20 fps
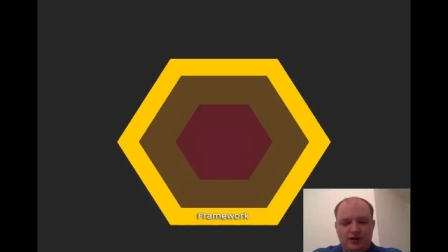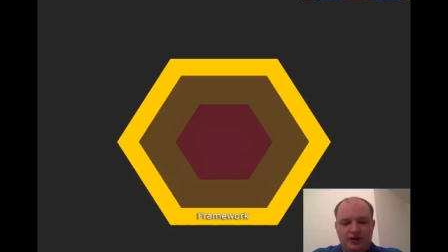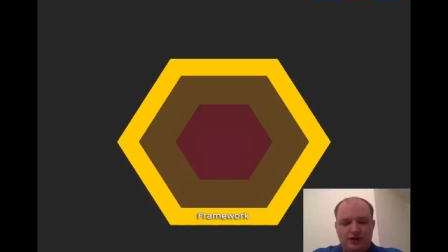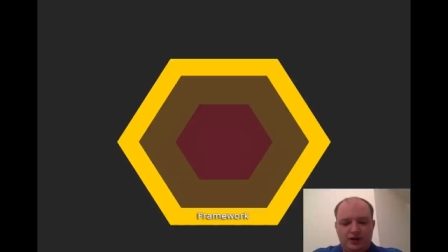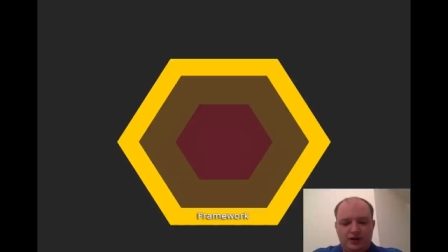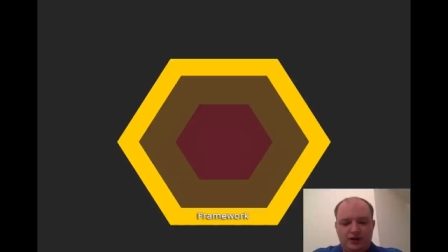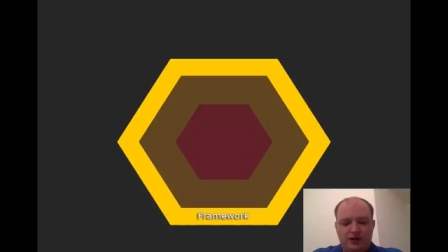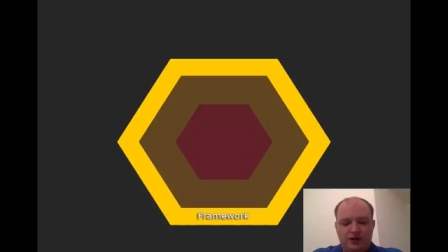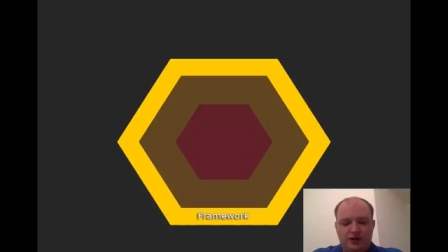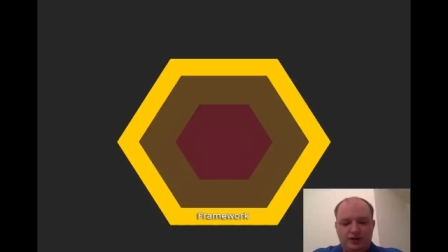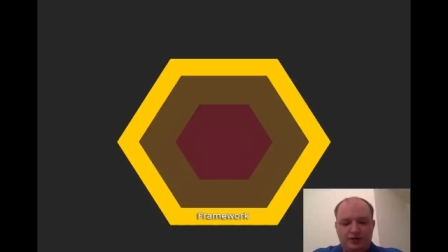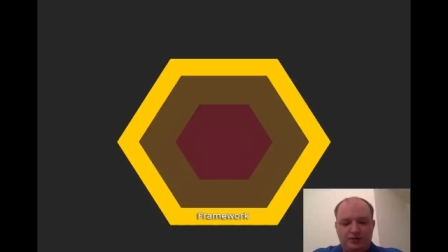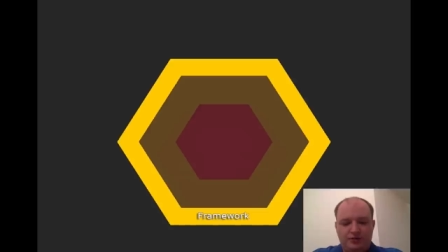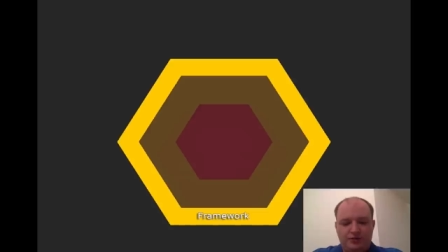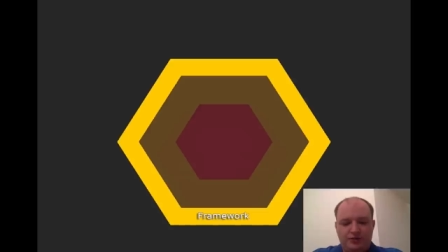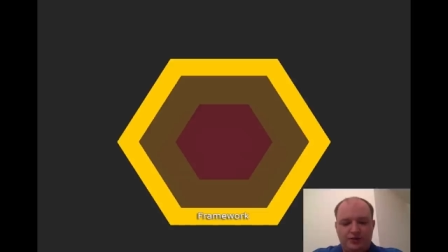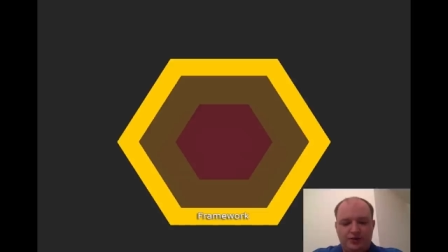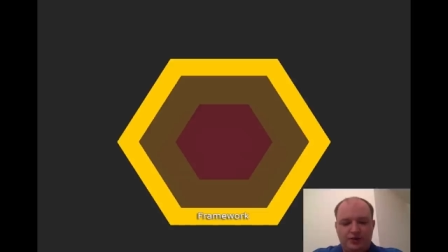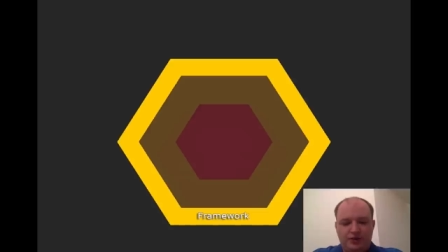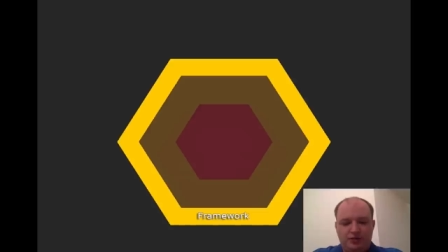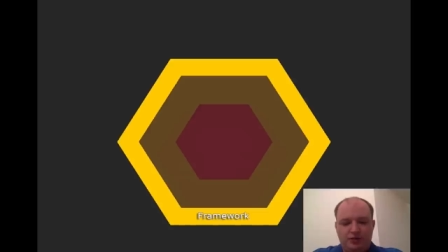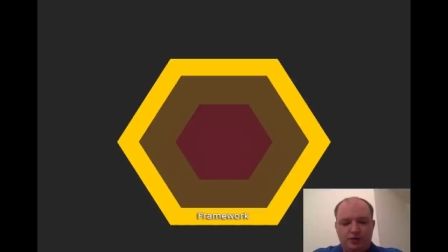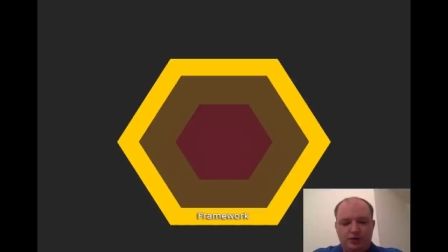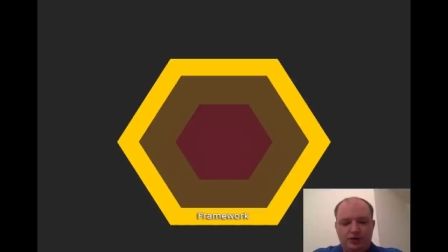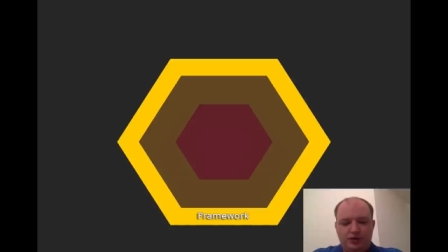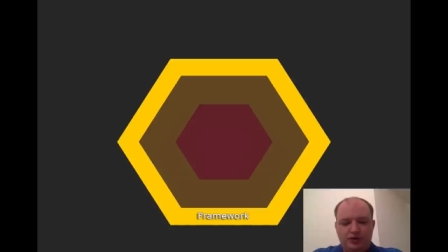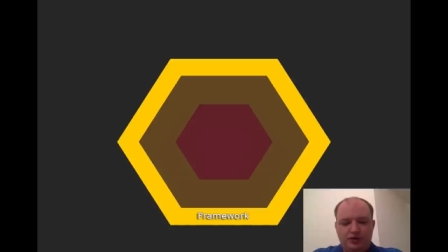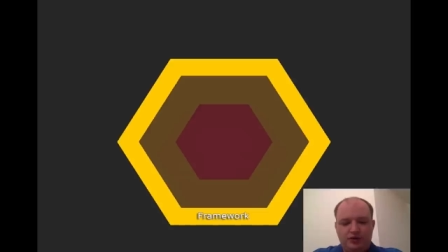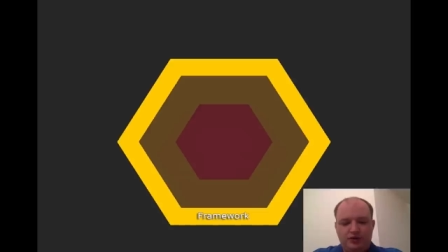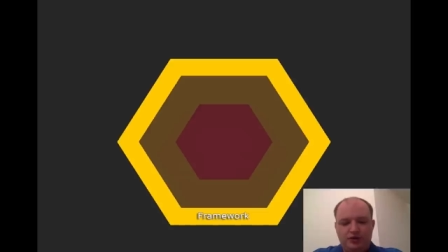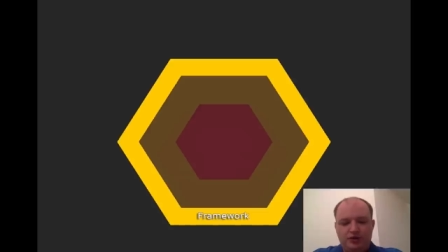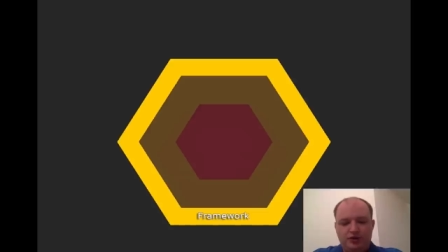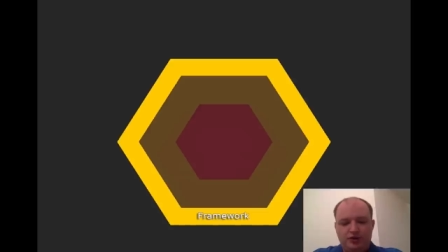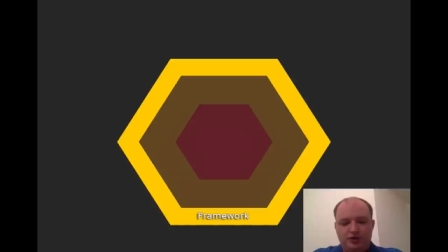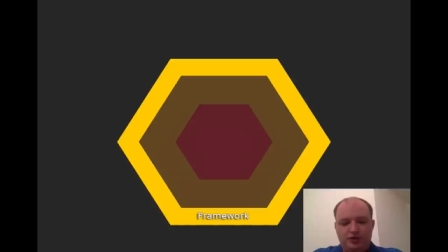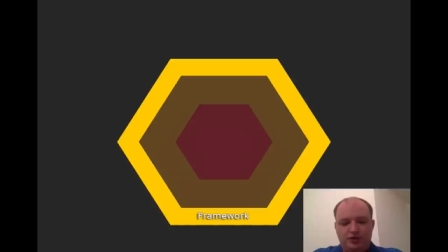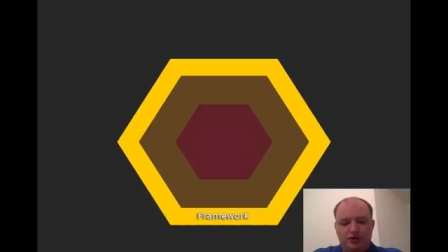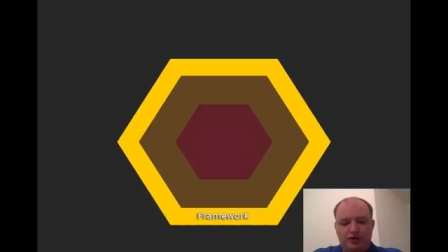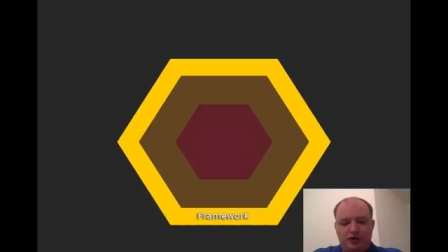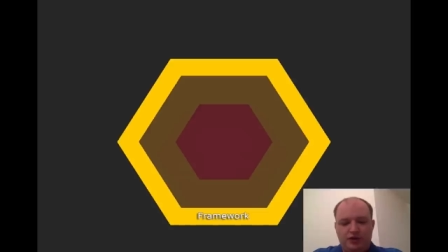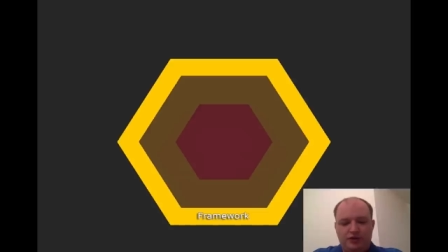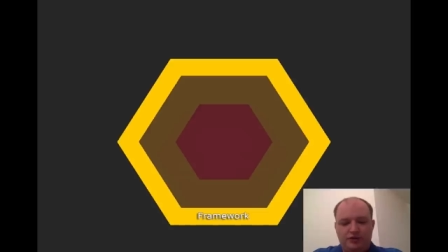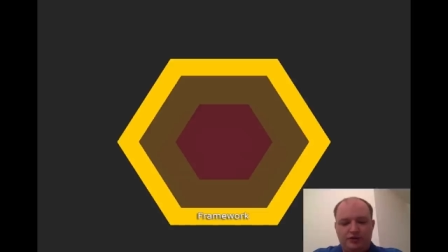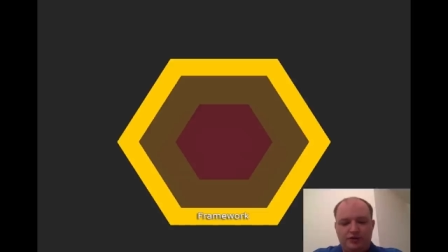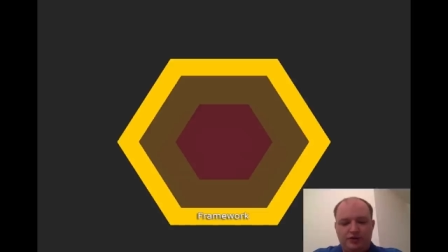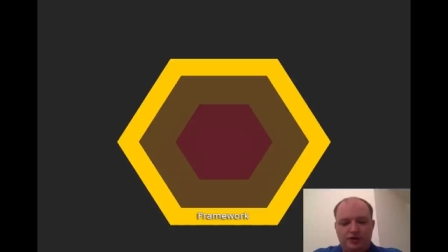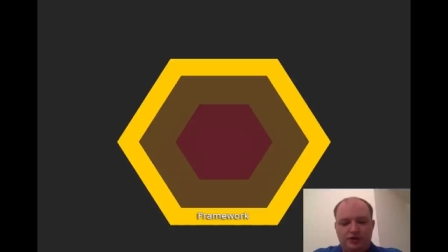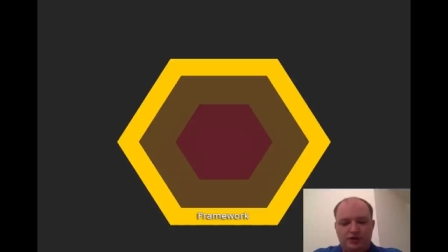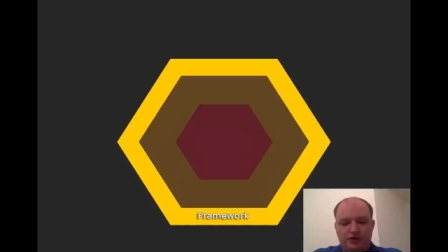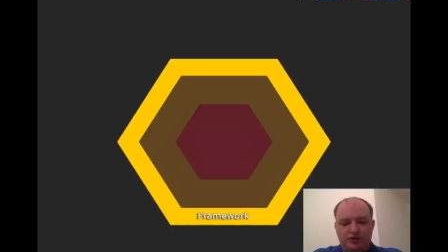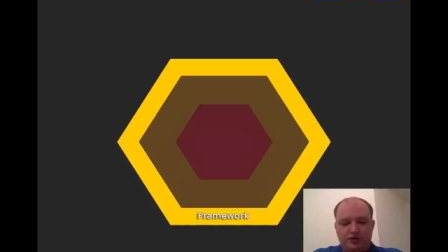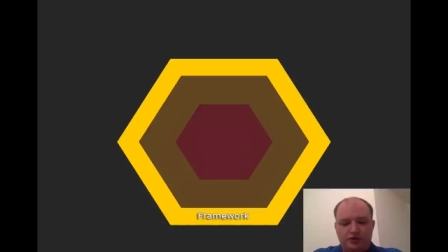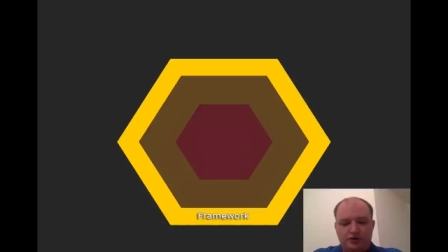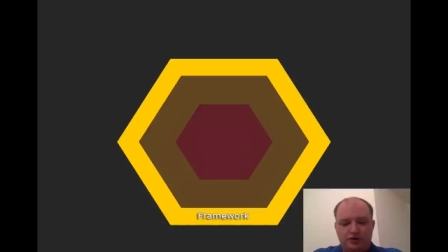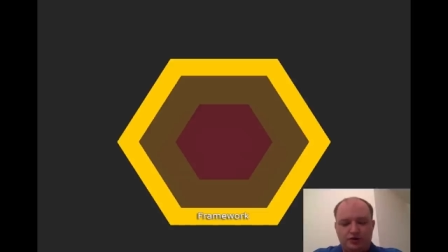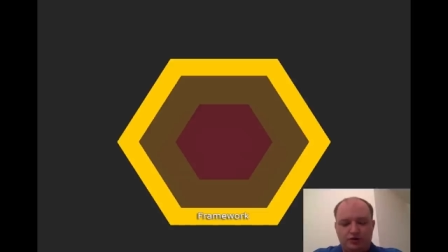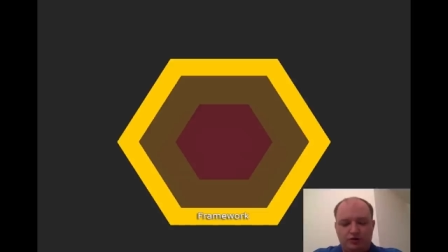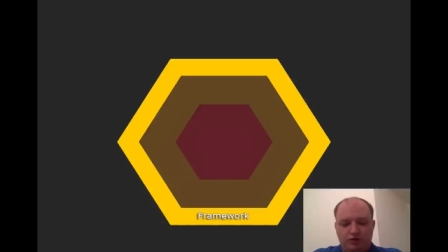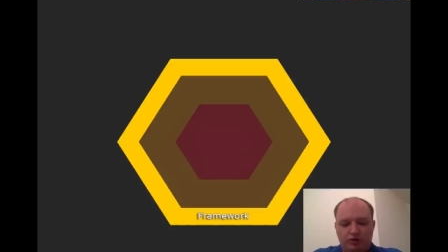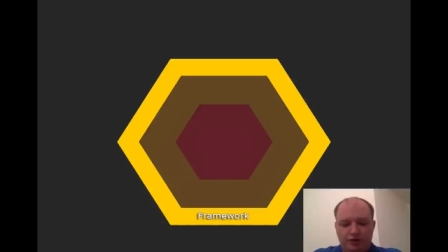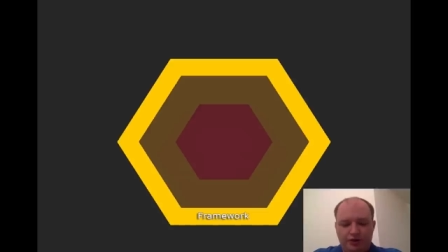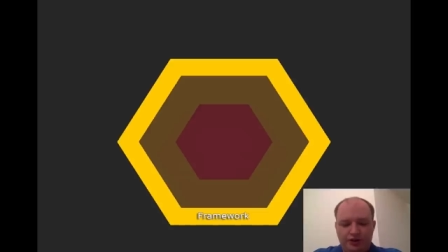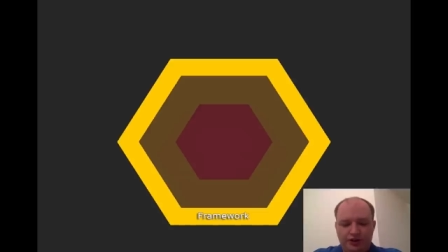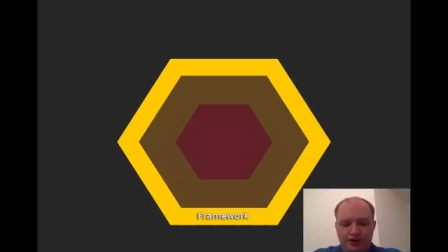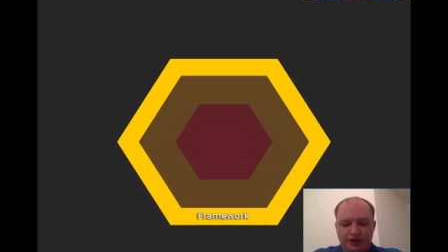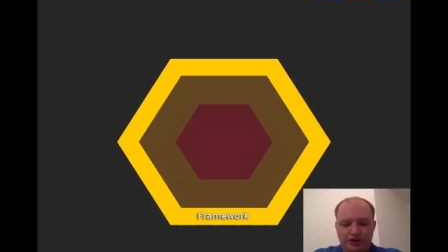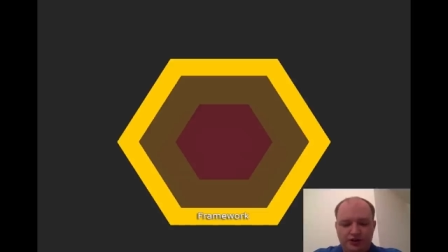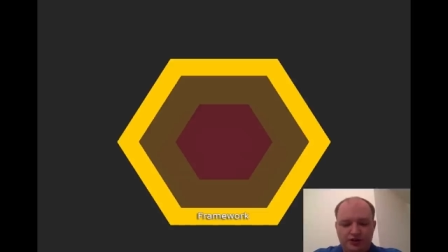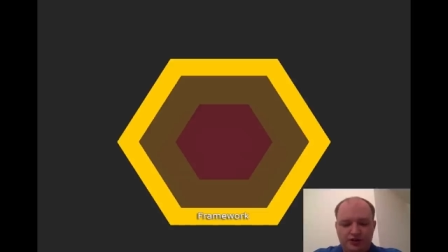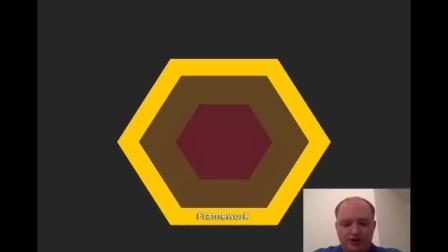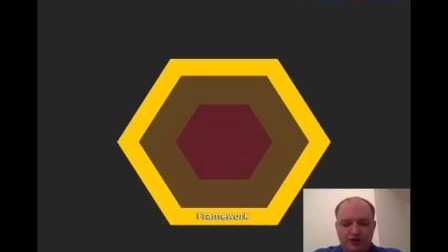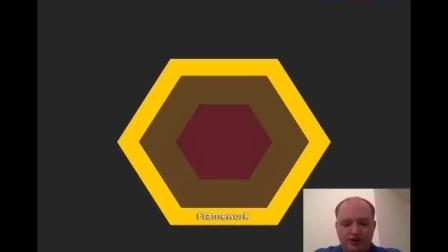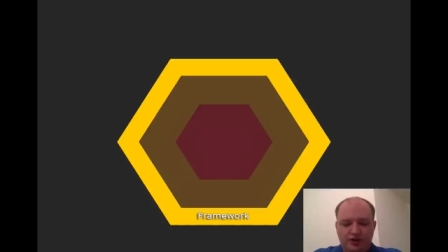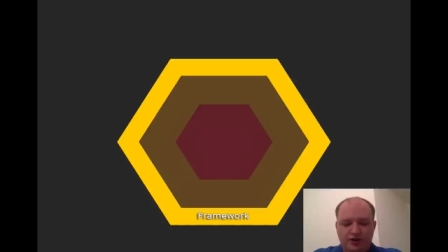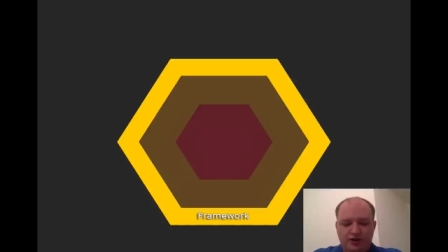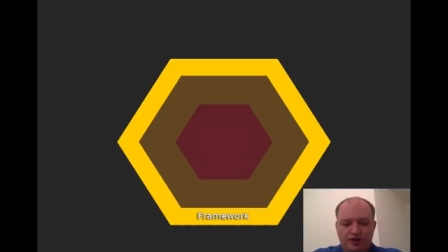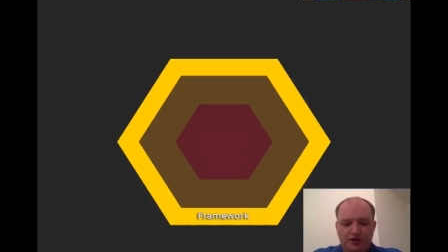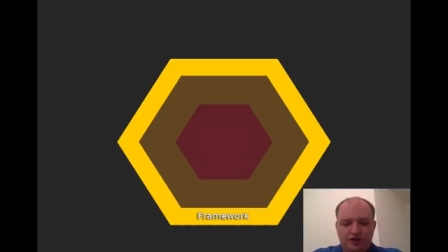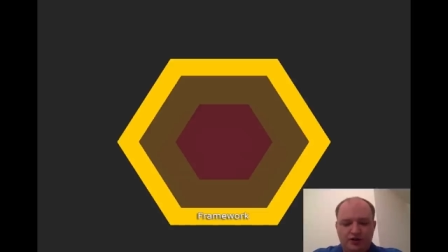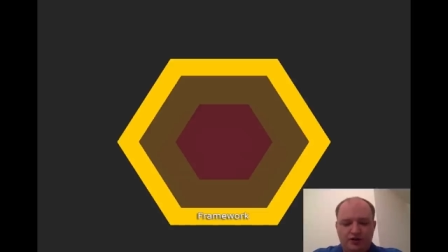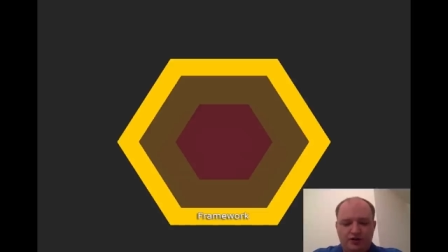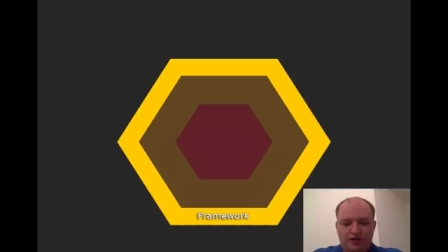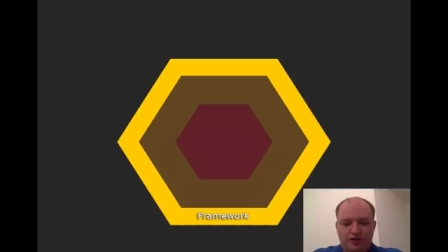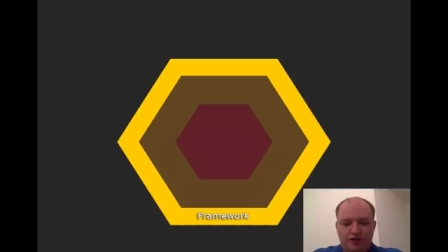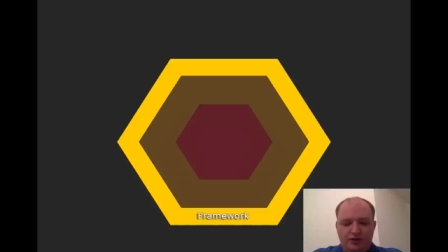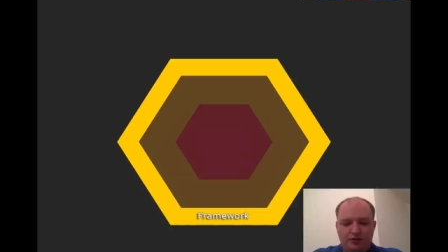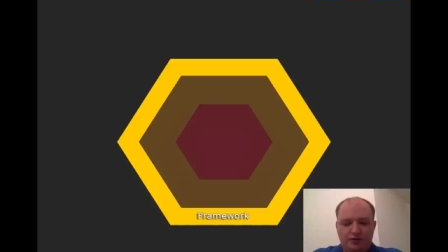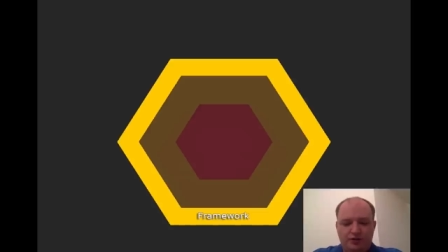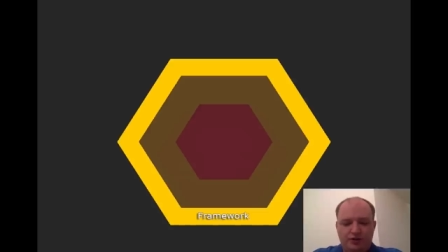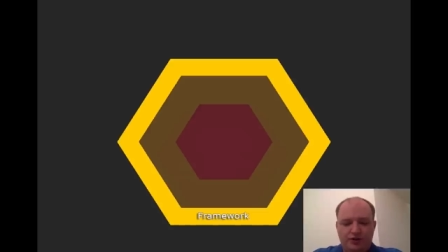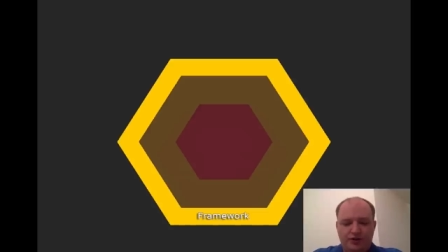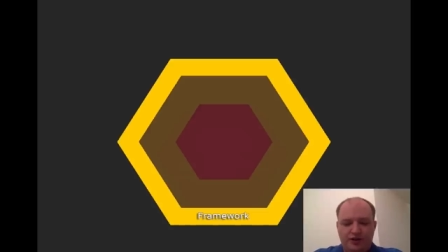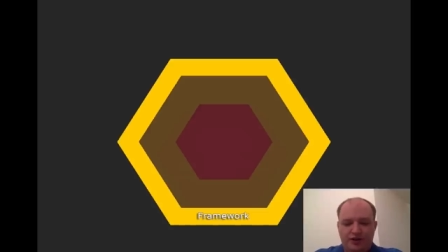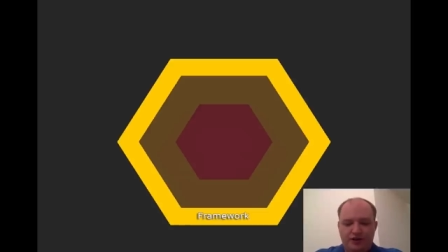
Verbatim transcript: um, you would you could have a controller here that would